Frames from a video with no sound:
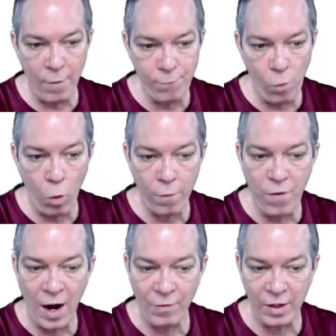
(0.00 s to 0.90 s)
4 or
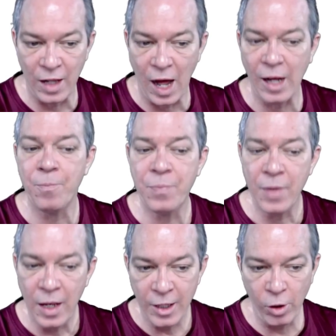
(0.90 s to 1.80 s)
5 o'clock,
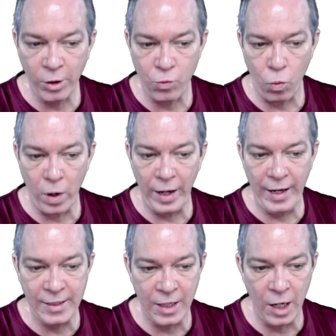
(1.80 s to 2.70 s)
it starts
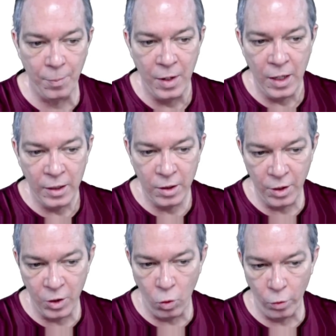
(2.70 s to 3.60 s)
raising up to
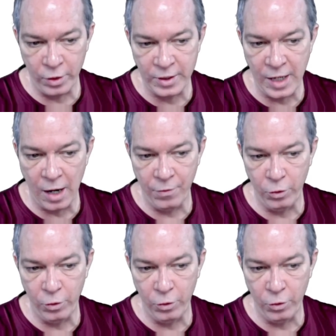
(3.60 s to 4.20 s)
the northern side of New